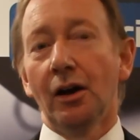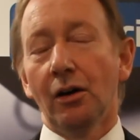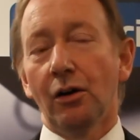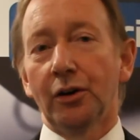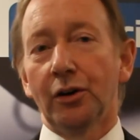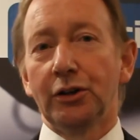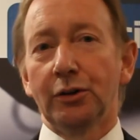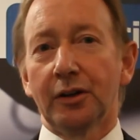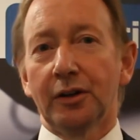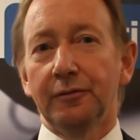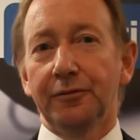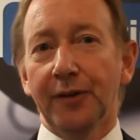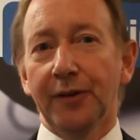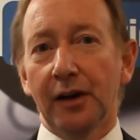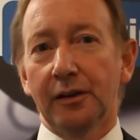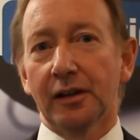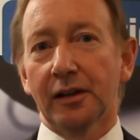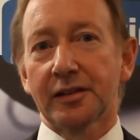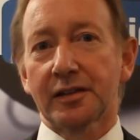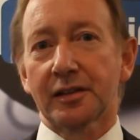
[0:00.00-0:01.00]
or you can
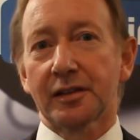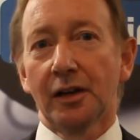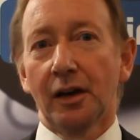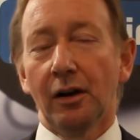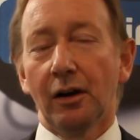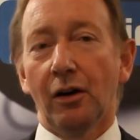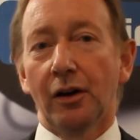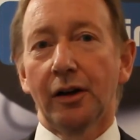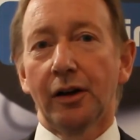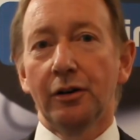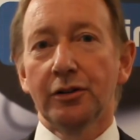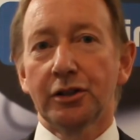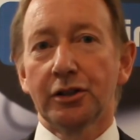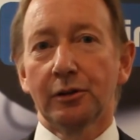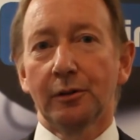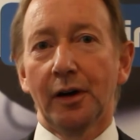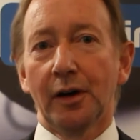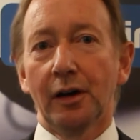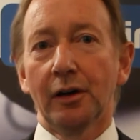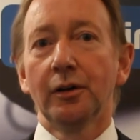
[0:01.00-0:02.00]
phone us on
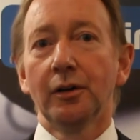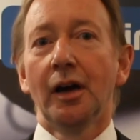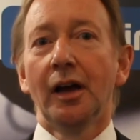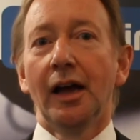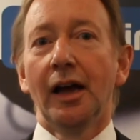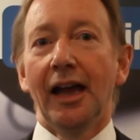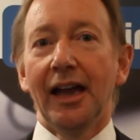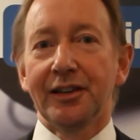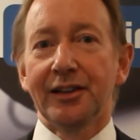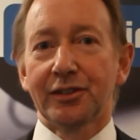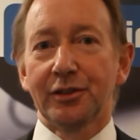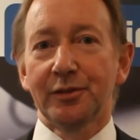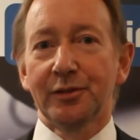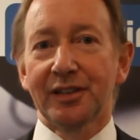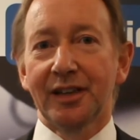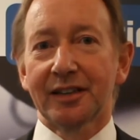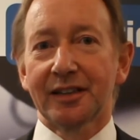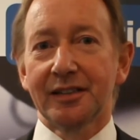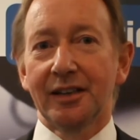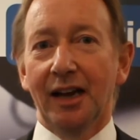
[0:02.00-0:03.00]
020
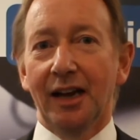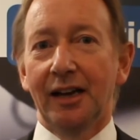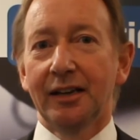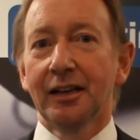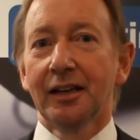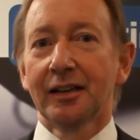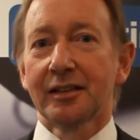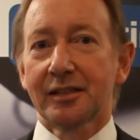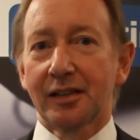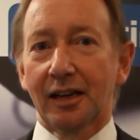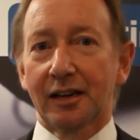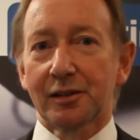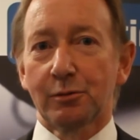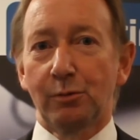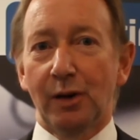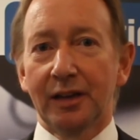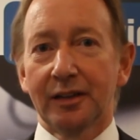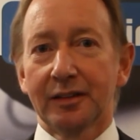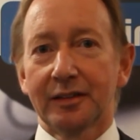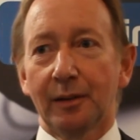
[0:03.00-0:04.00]
8269
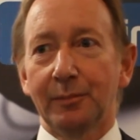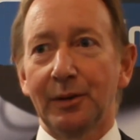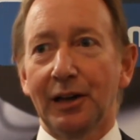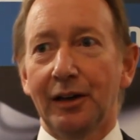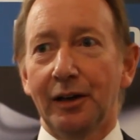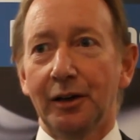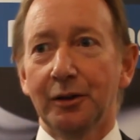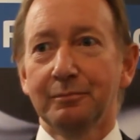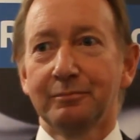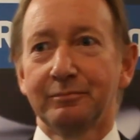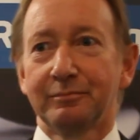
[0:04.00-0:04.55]
6100.